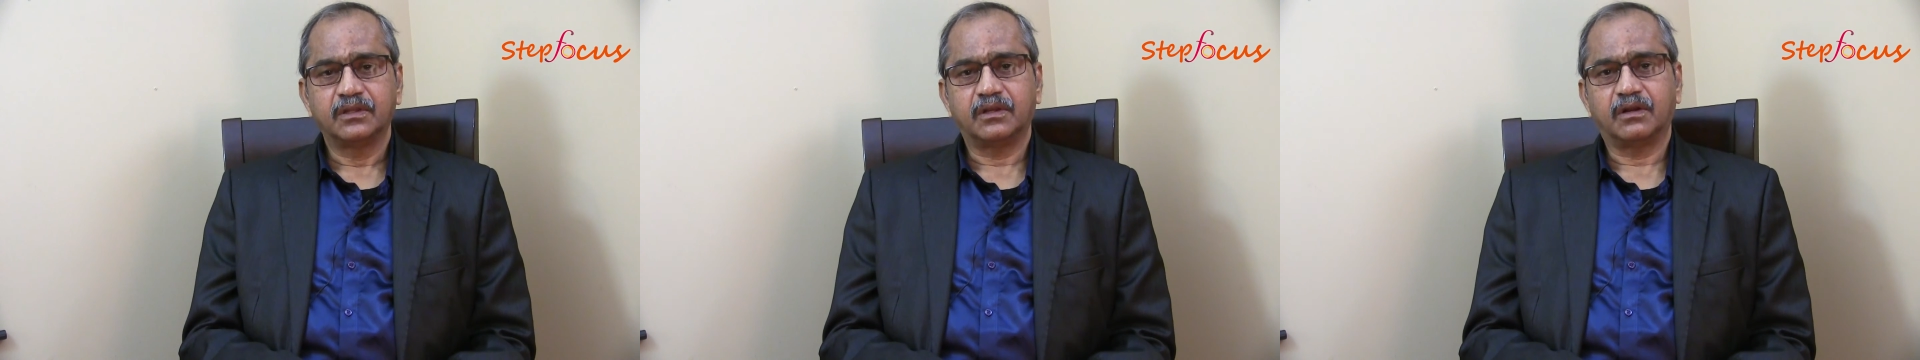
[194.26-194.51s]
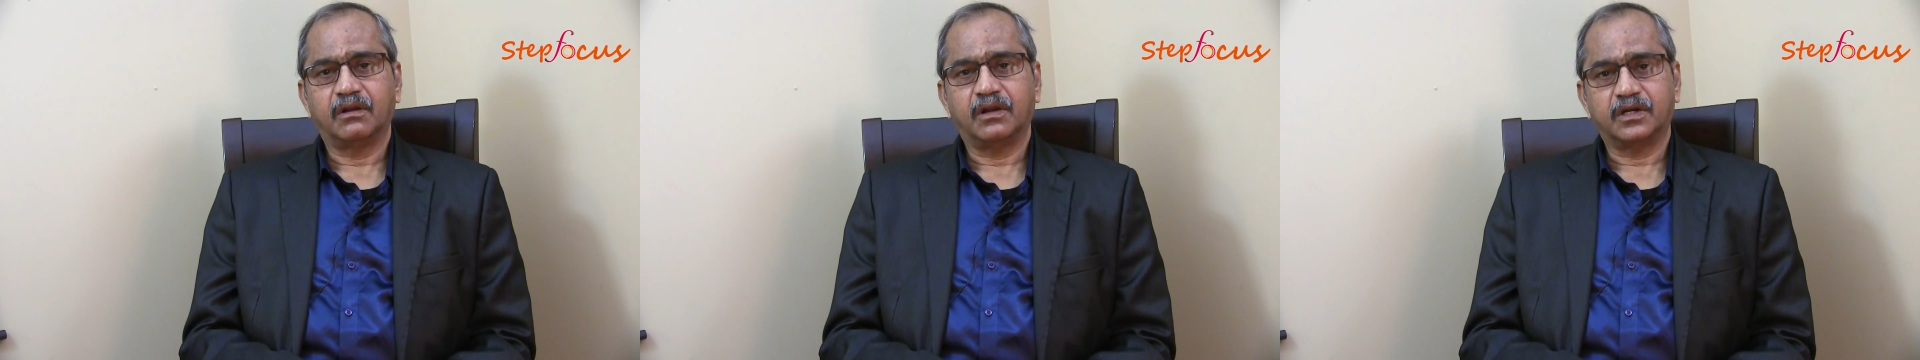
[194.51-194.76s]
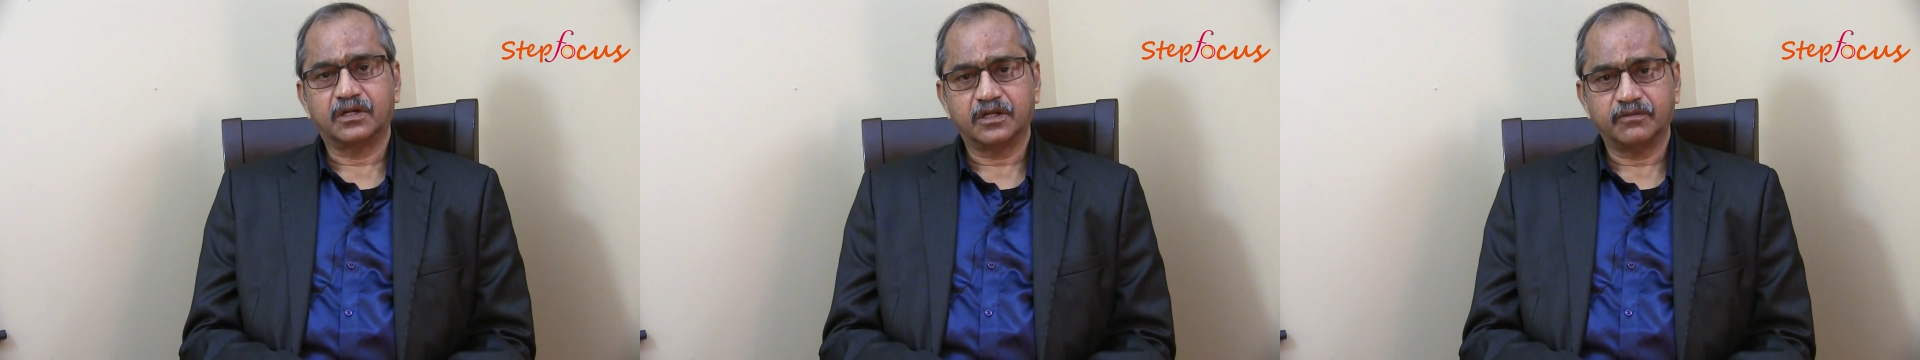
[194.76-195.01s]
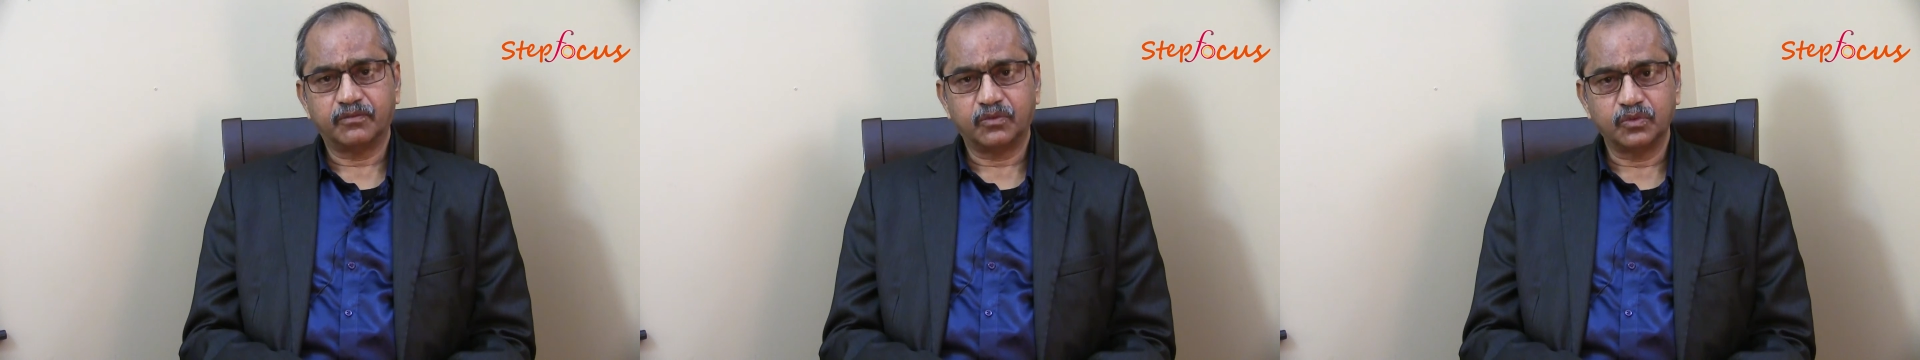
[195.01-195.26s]
there are a lot
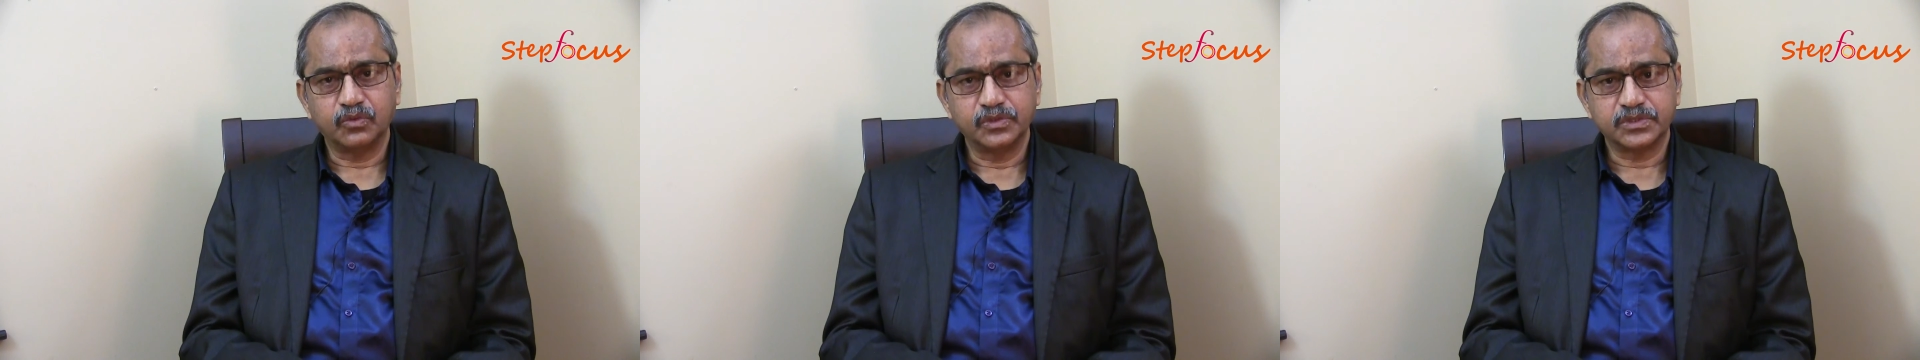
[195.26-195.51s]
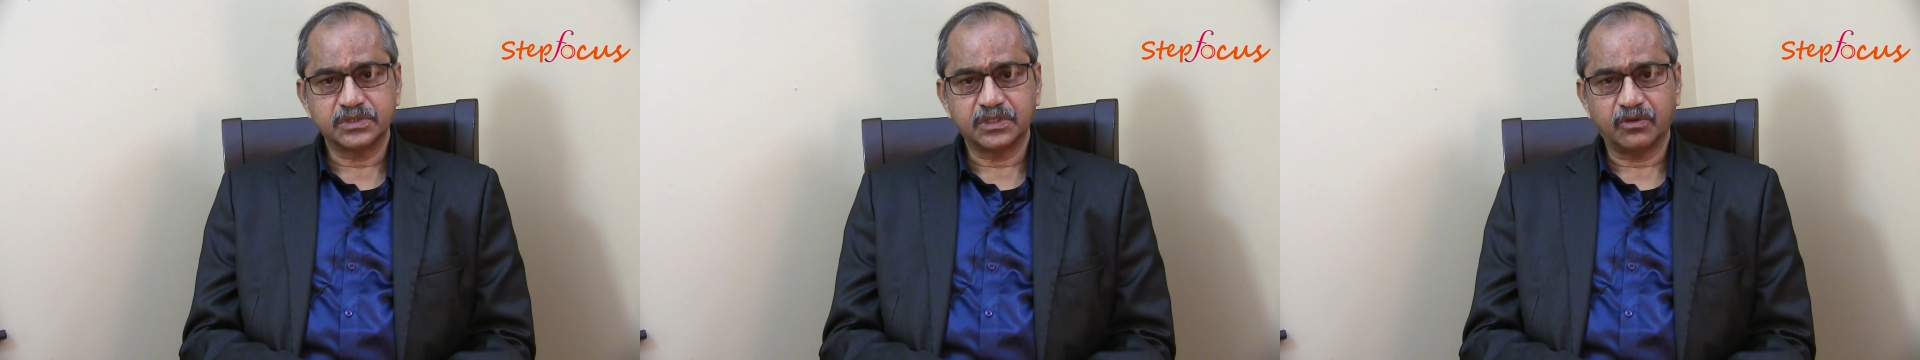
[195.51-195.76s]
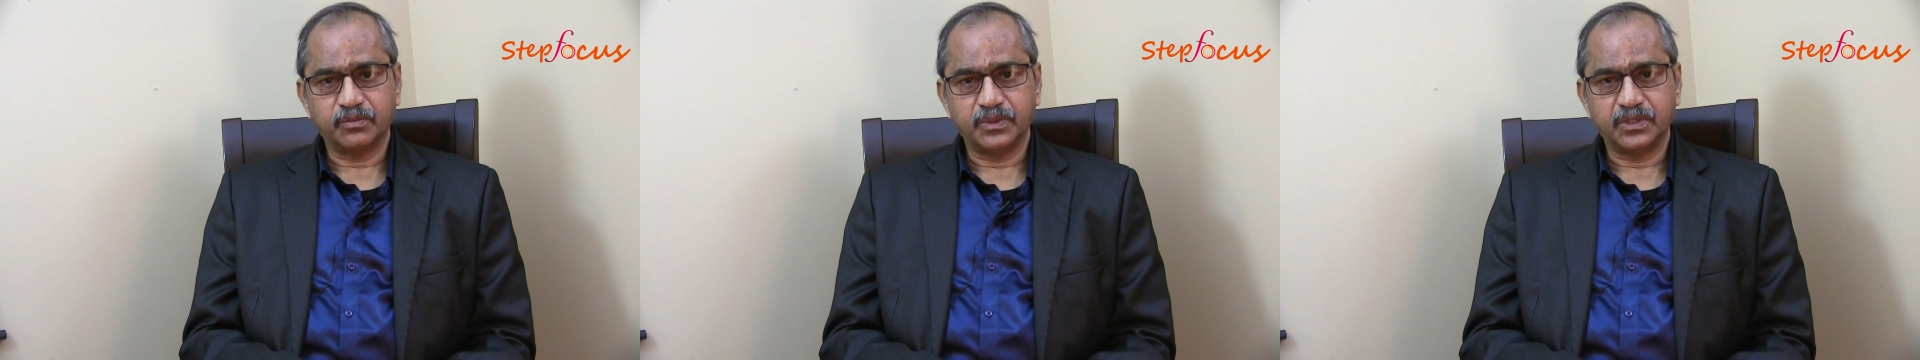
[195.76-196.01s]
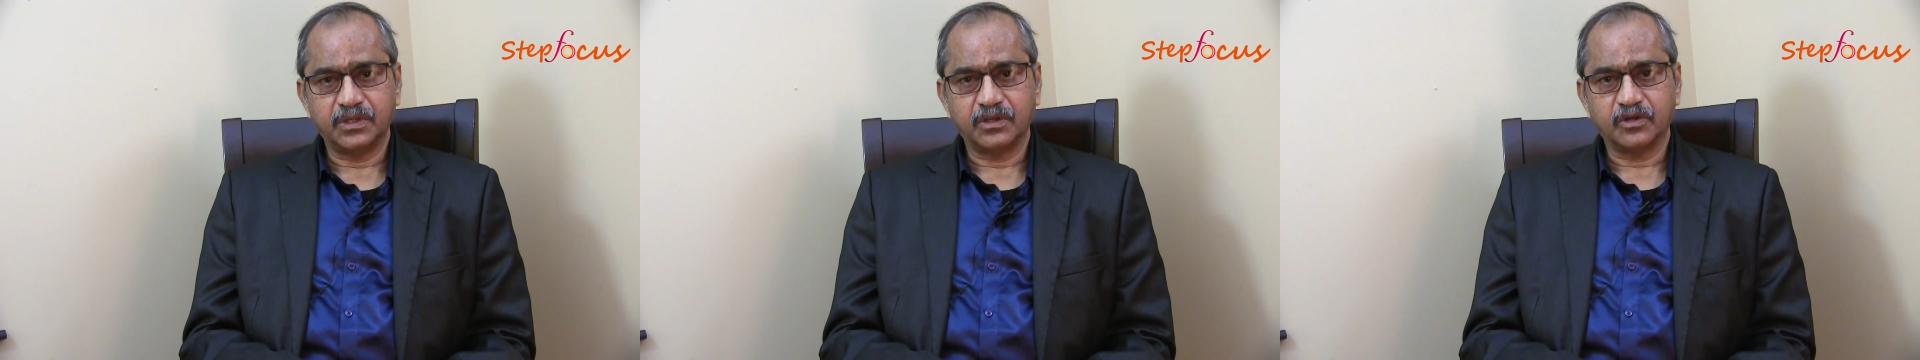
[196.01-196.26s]
of tools have
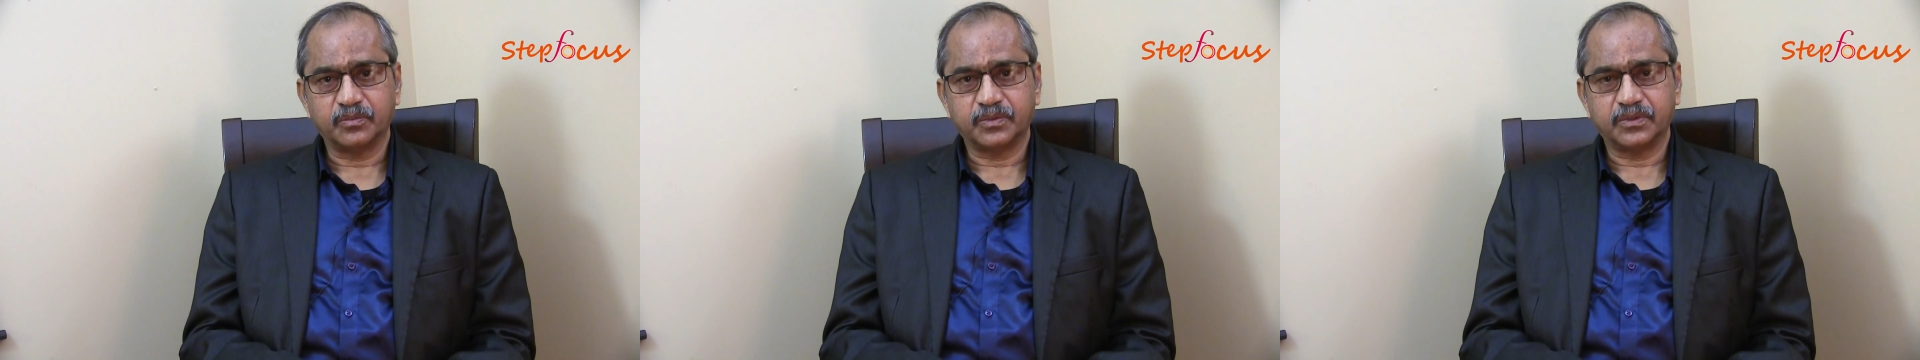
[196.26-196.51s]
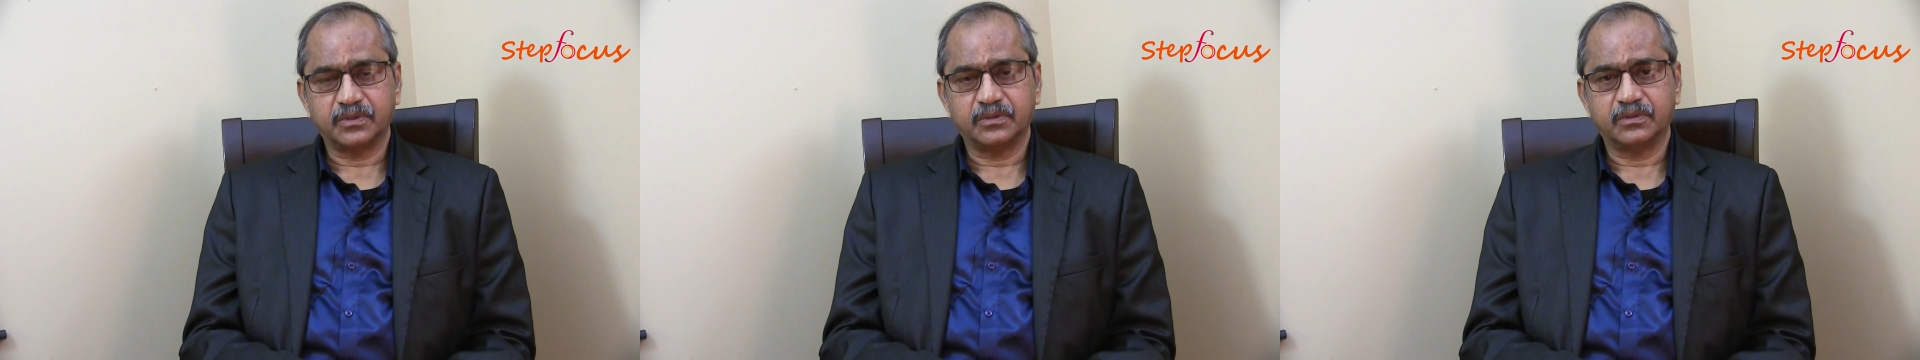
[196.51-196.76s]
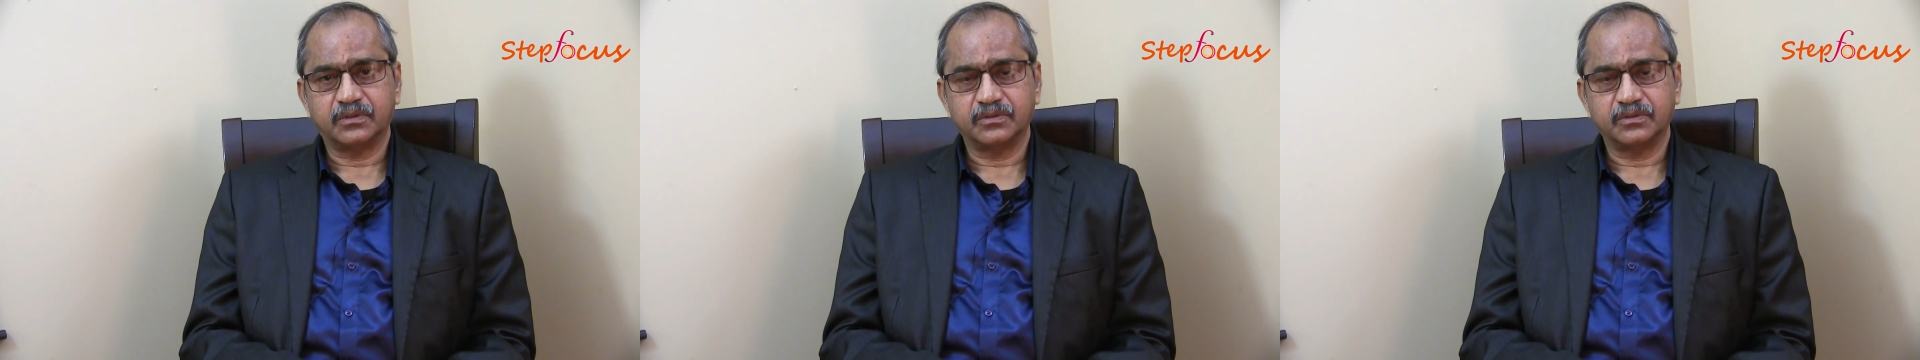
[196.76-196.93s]
been developed uh,